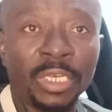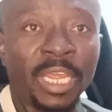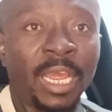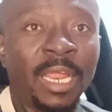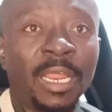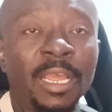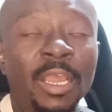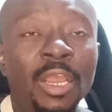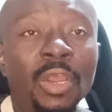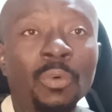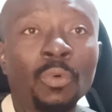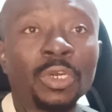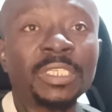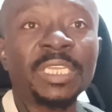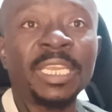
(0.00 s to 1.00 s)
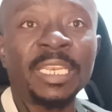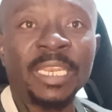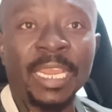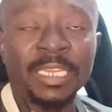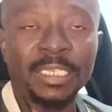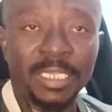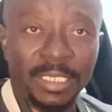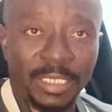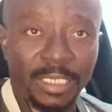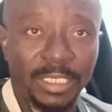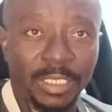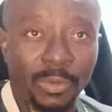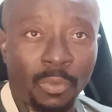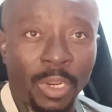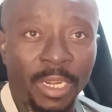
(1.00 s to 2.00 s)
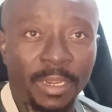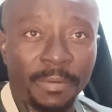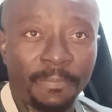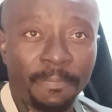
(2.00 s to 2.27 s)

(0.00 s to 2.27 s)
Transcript: that was in 1961.